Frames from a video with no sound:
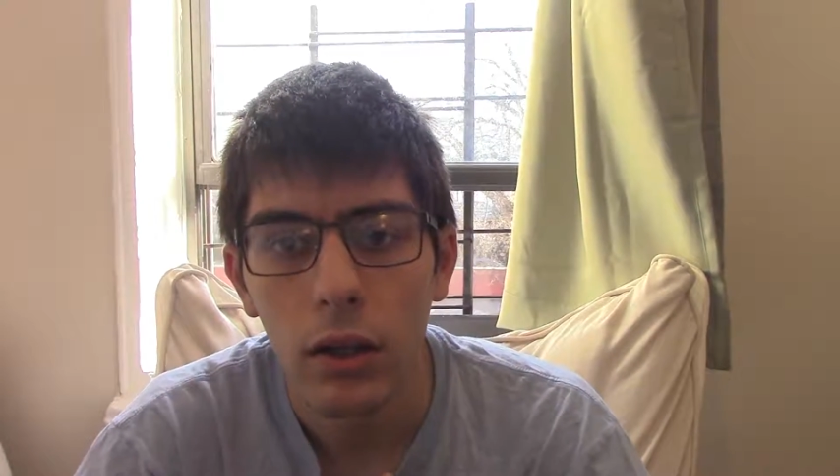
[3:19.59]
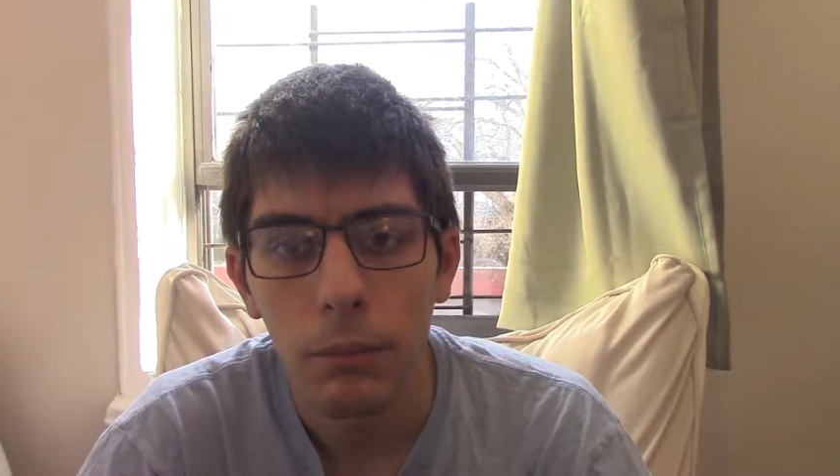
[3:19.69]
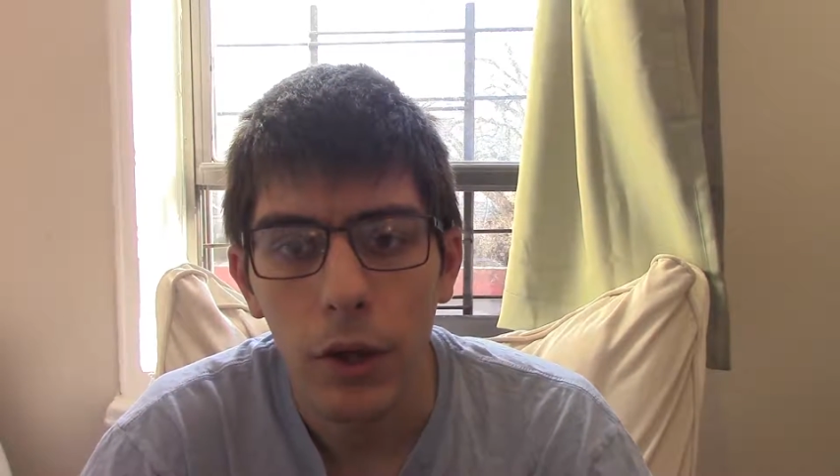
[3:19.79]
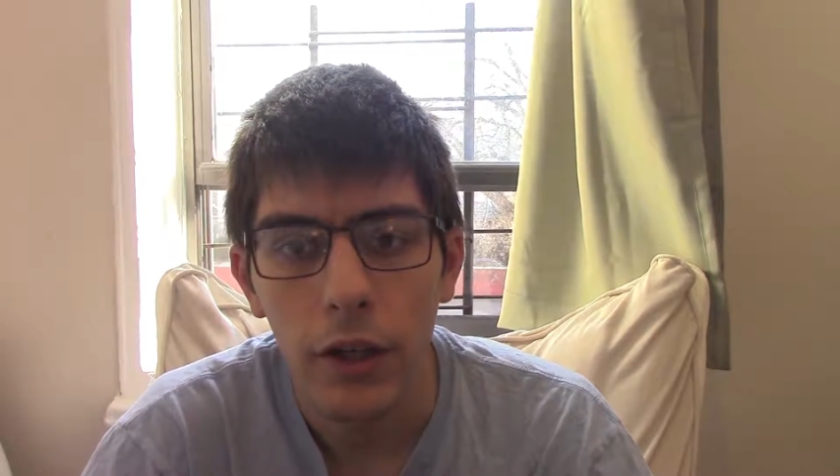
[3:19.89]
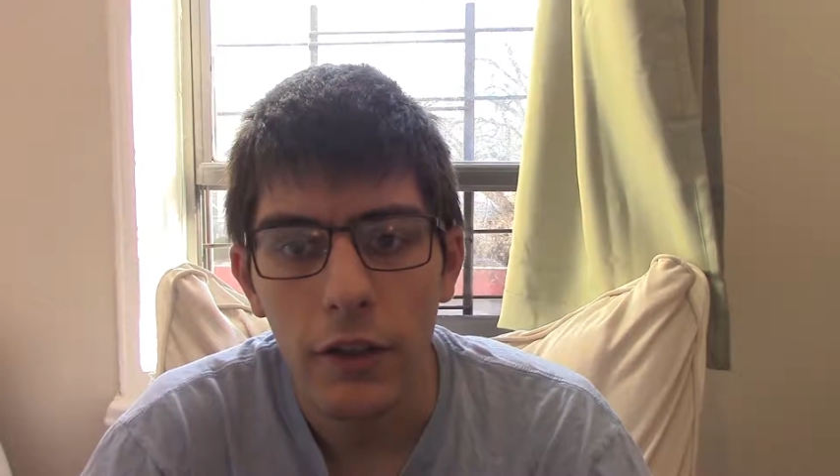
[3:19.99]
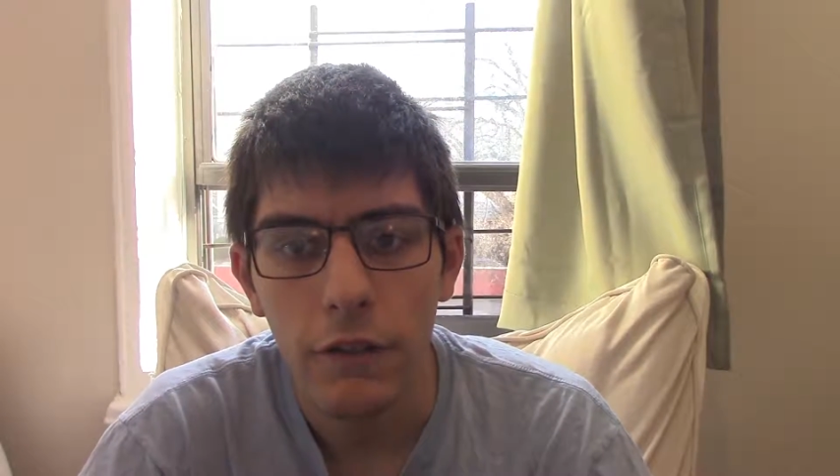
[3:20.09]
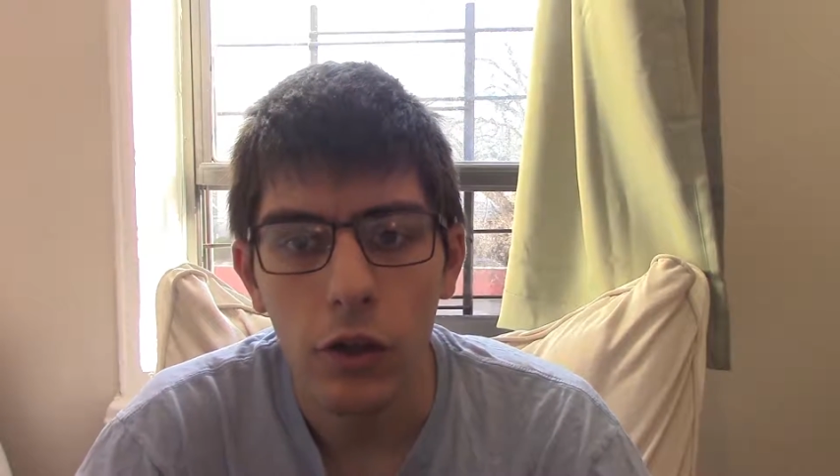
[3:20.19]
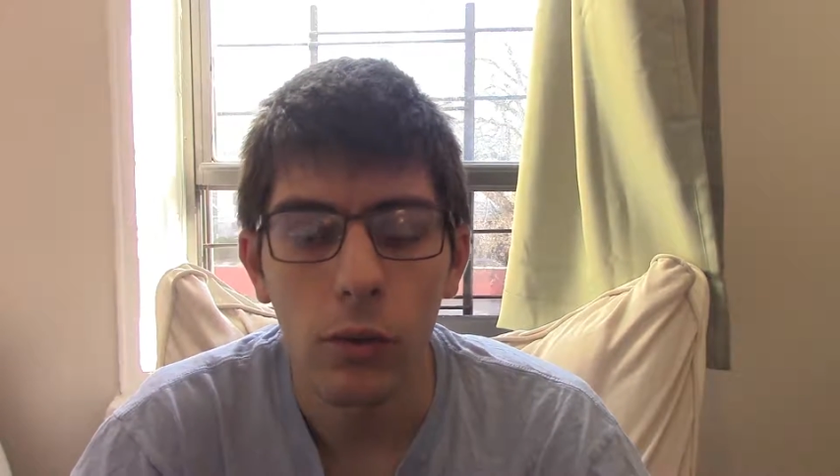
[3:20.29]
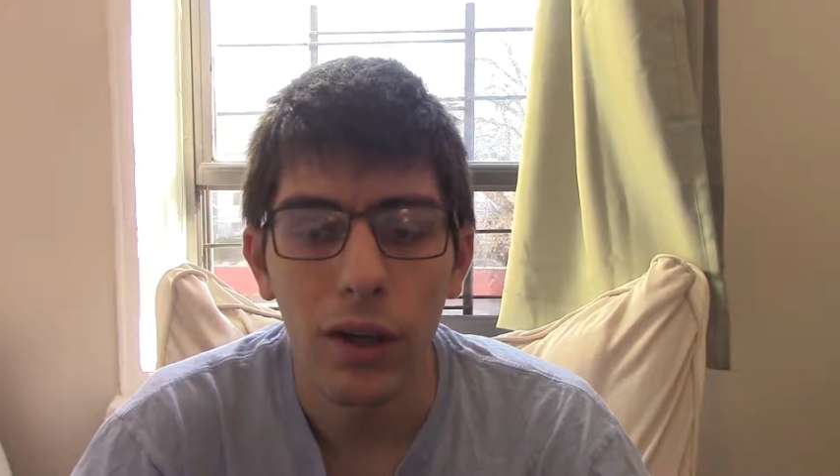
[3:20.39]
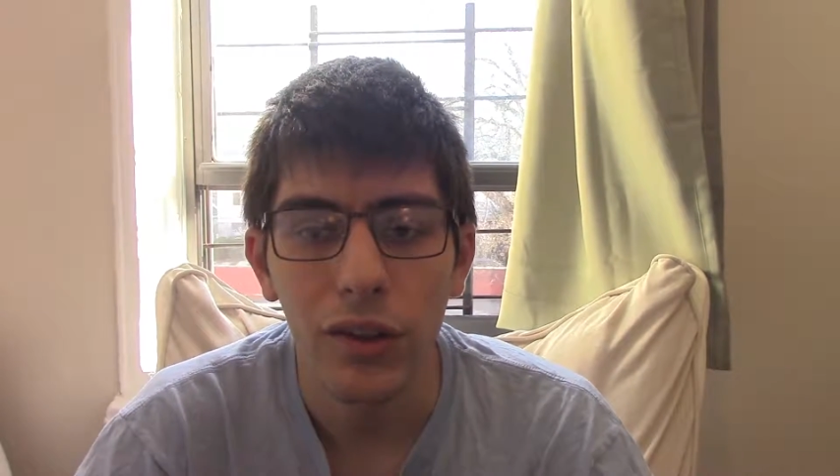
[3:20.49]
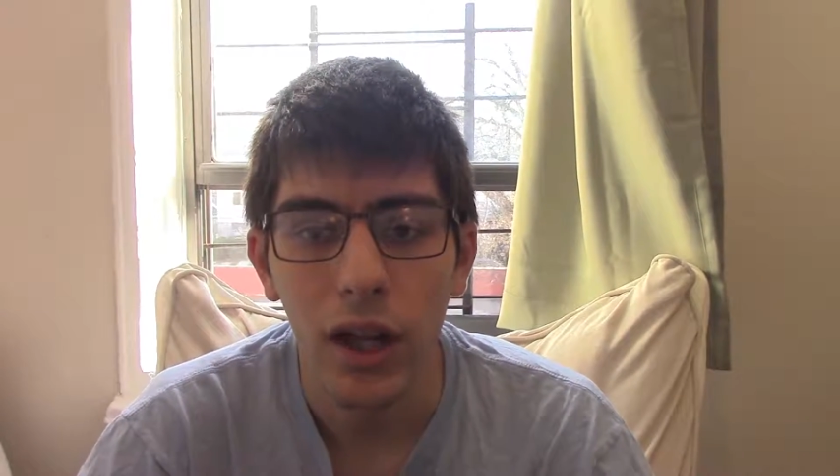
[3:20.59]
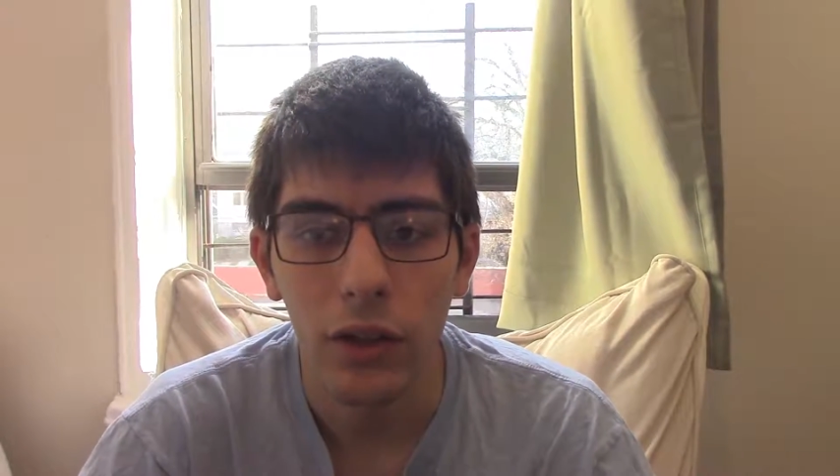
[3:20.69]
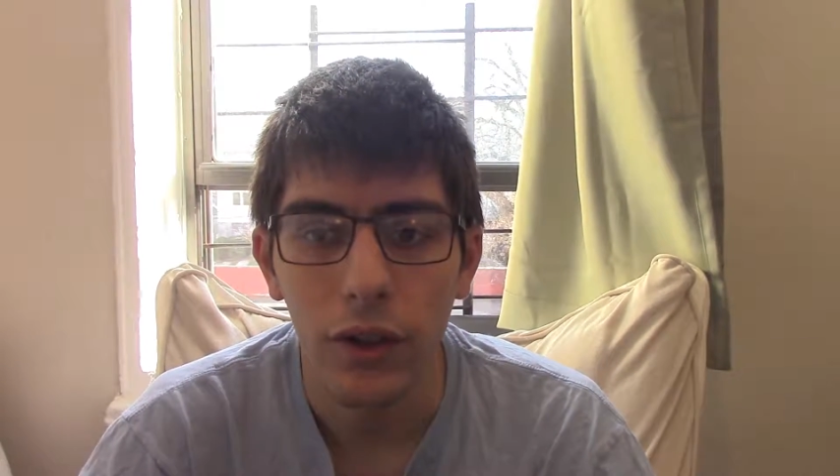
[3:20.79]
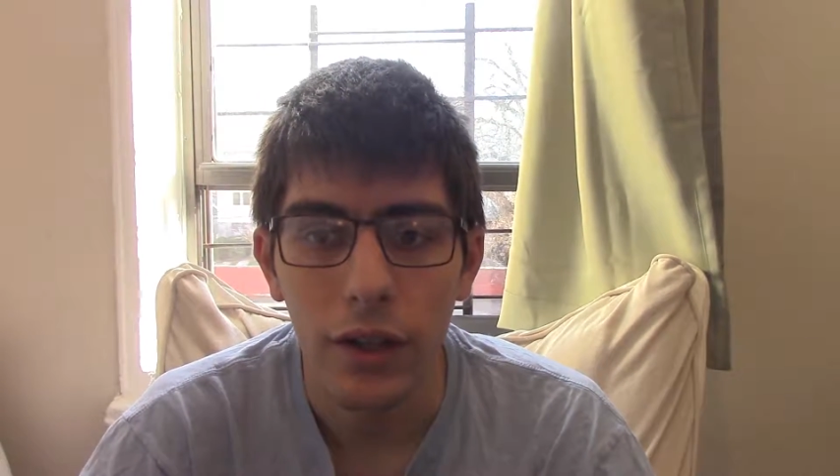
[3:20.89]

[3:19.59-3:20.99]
but if you don't want to download